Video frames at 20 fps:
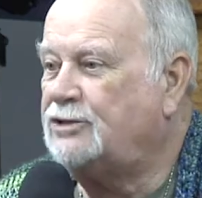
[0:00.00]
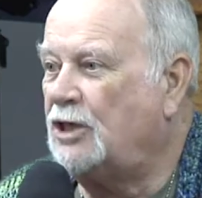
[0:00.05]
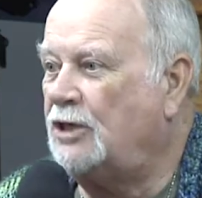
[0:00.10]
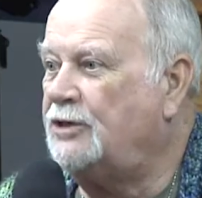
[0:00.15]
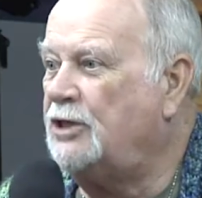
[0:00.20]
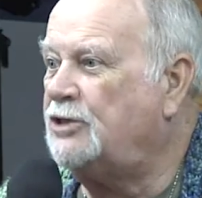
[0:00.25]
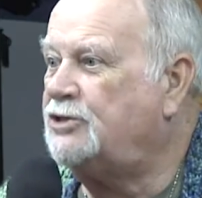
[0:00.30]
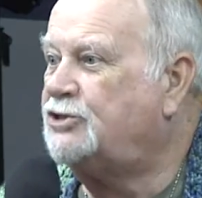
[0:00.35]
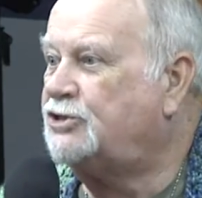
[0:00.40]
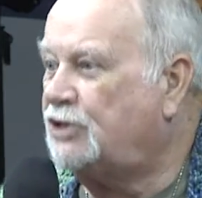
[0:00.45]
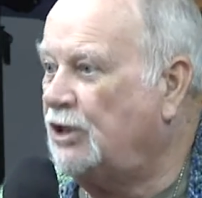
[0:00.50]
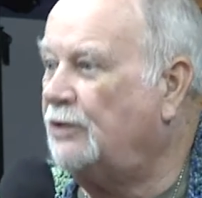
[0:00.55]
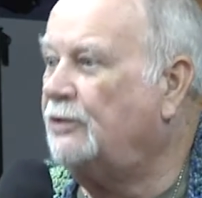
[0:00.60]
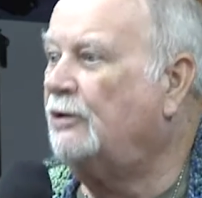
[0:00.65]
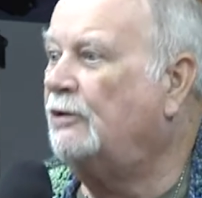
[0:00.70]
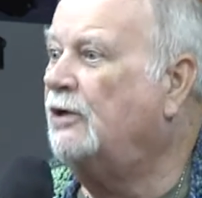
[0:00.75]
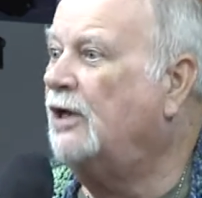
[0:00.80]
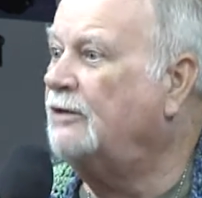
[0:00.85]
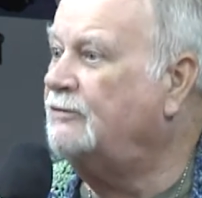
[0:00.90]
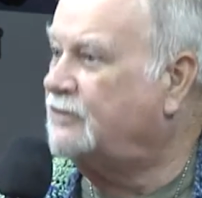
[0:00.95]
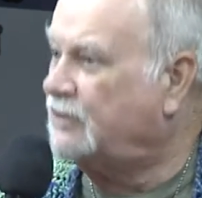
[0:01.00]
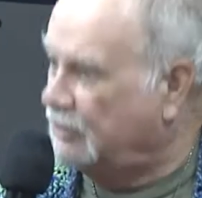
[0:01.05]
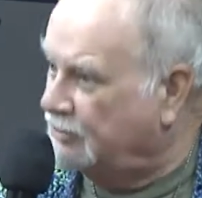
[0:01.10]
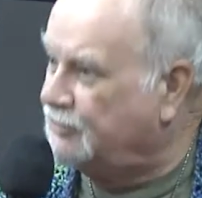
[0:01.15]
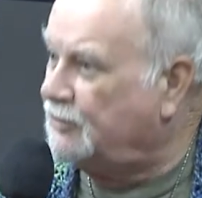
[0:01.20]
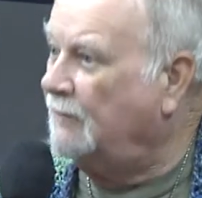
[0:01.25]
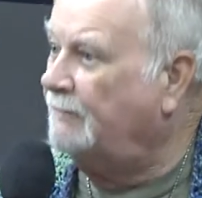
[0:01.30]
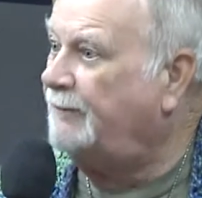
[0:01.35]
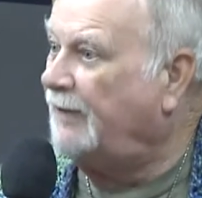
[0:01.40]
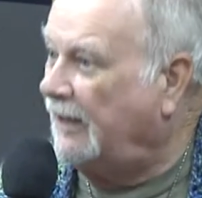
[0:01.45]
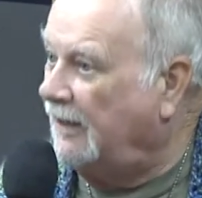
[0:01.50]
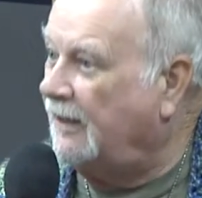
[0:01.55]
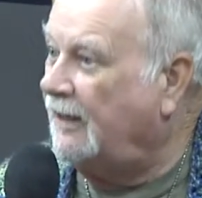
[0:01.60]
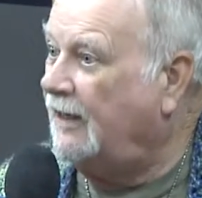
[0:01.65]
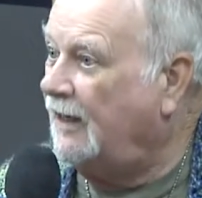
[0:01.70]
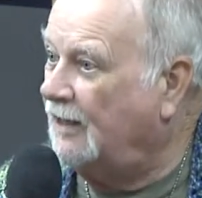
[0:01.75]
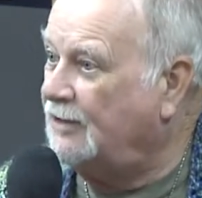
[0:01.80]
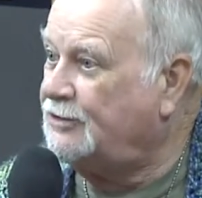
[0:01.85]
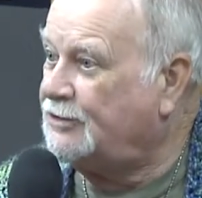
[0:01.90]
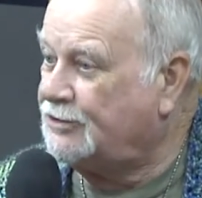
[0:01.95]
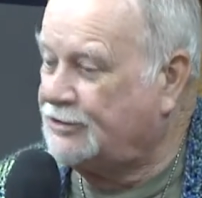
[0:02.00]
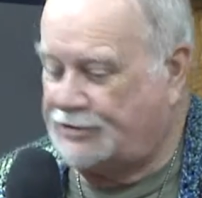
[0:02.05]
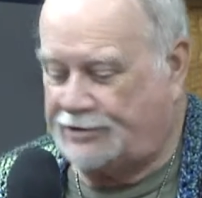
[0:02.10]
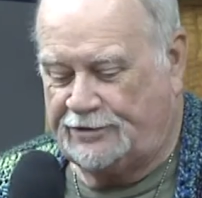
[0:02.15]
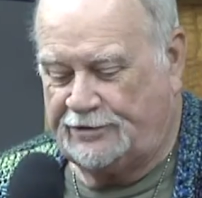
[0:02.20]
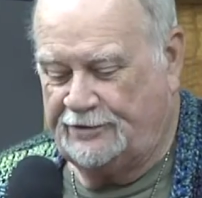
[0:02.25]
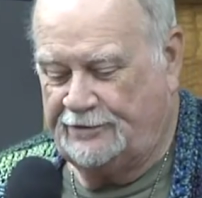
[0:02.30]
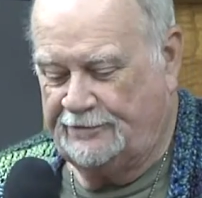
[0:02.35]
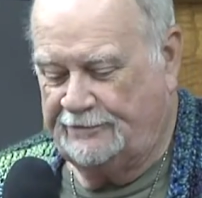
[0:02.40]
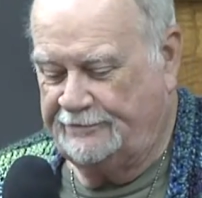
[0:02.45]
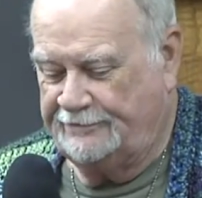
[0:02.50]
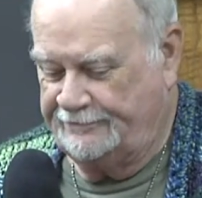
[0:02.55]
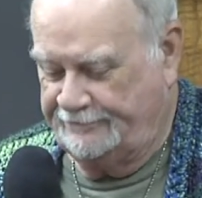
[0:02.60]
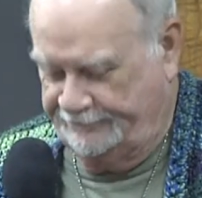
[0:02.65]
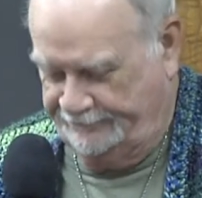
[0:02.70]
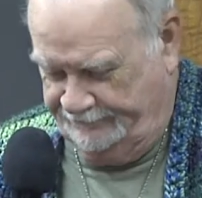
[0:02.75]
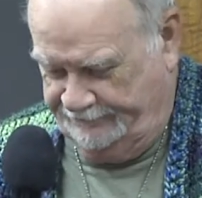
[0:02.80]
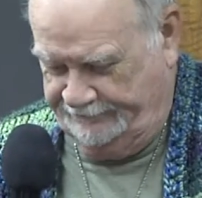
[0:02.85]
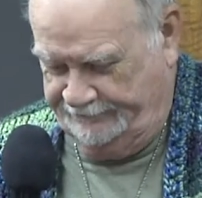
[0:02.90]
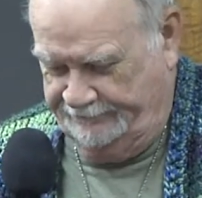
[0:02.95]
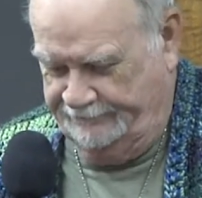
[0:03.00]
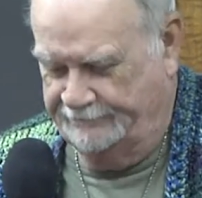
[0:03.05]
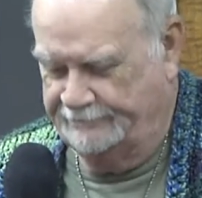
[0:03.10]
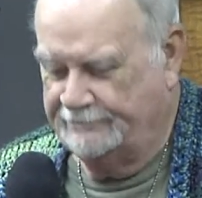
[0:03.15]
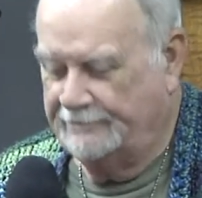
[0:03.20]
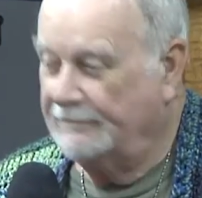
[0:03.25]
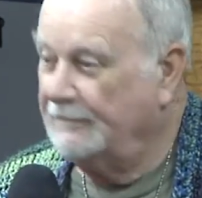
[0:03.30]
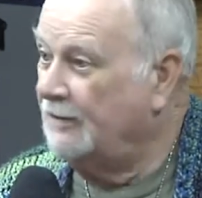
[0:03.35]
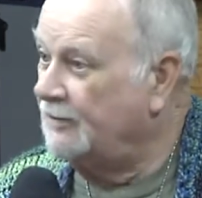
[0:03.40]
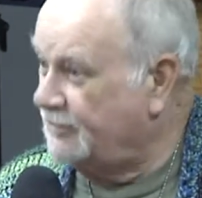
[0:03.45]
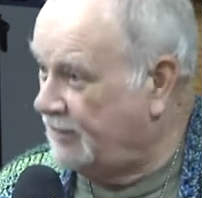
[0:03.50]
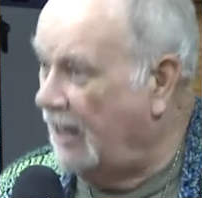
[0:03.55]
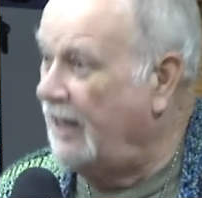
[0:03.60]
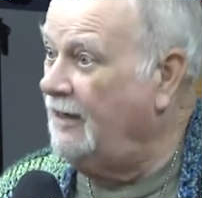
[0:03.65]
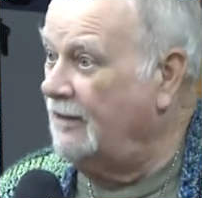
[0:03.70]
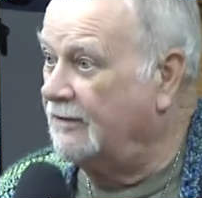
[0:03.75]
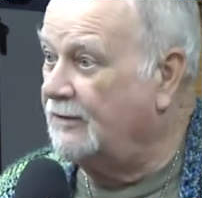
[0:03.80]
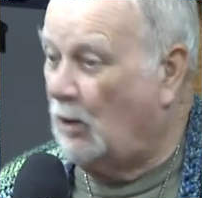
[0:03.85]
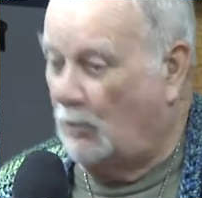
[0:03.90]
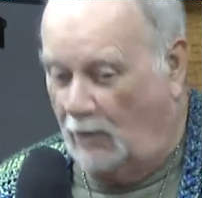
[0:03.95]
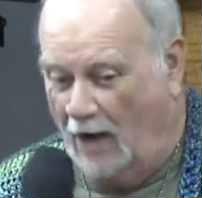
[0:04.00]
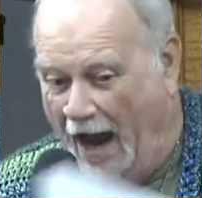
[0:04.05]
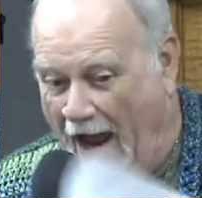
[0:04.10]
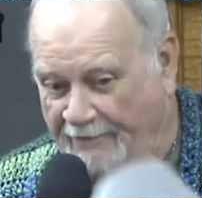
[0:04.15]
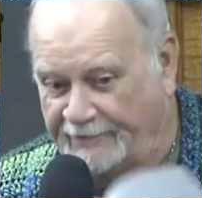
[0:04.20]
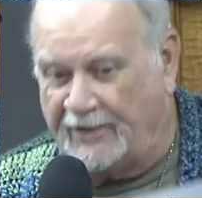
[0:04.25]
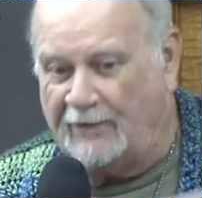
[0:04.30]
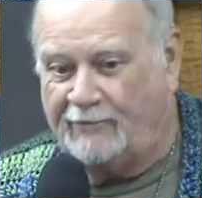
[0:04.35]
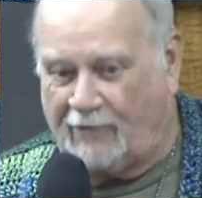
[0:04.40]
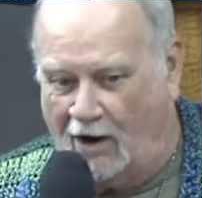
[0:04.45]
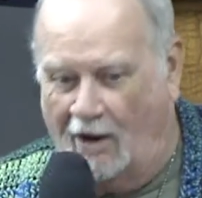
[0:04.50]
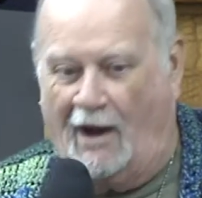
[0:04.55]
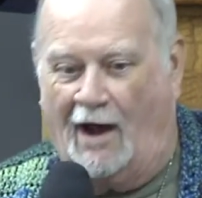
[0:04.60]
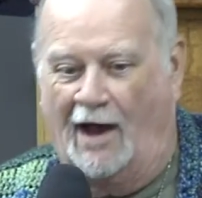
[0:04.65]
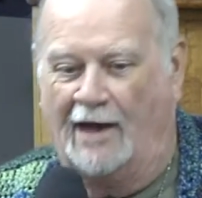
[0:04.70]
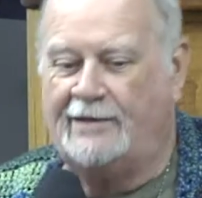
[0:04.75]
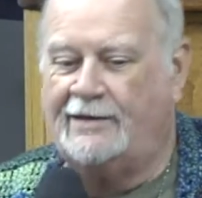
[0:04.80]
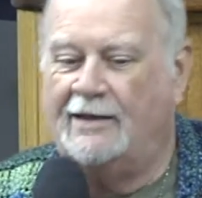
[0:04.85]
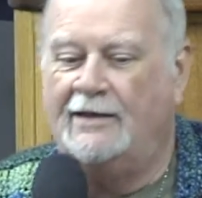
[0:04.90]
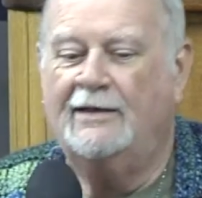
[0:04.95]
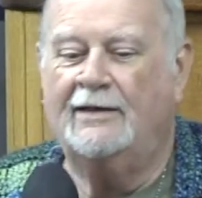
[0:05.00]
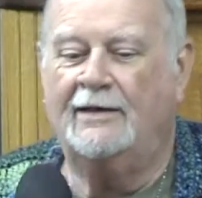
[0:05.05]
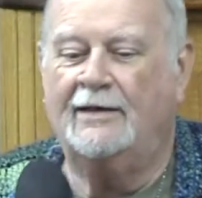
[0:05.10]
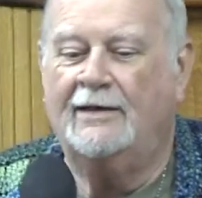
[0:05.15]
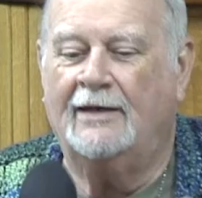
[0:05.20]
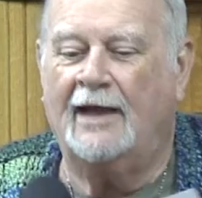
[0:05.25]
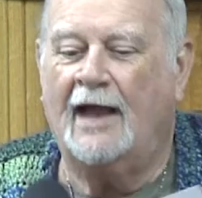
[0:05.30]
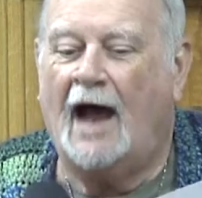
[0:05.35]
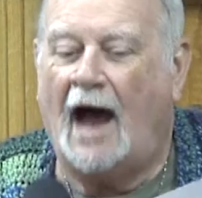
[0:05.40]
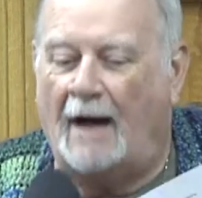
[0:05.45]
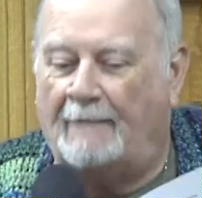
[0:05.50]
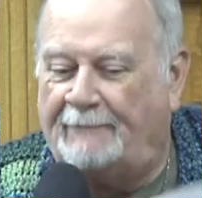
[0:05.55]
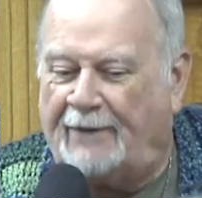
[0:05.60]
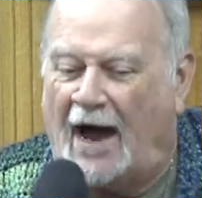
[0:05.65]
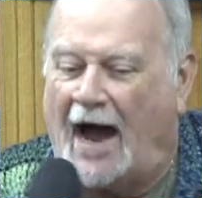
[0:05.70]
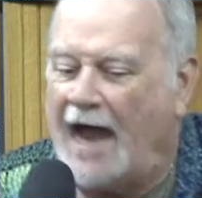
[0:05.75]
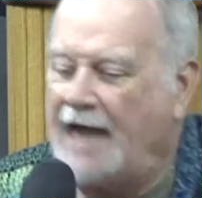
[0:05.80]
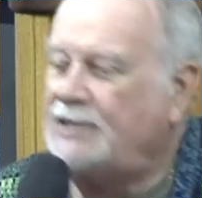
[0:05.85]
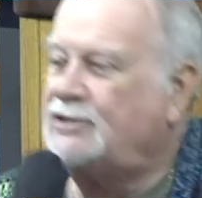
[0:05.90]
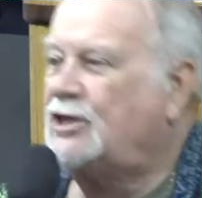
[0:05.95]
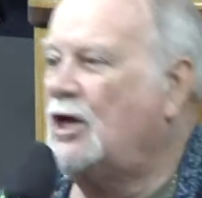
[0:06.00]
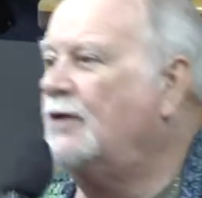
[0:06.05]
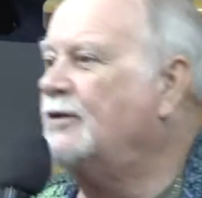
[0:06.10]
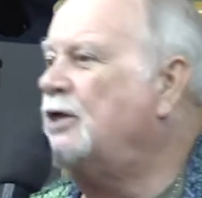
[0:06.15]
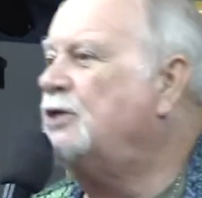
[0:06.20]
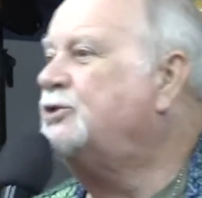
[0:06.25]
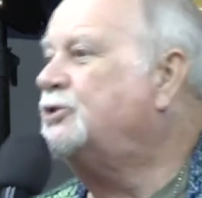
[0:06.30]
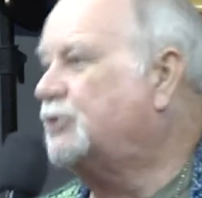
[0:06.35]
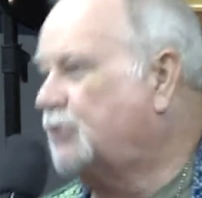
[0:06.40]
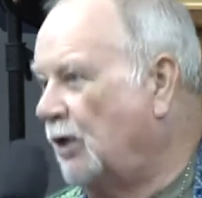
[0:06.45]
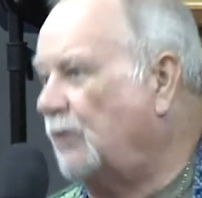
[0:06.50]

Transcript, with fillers: not of darkness? The wrath of God abides on the children of disobedience.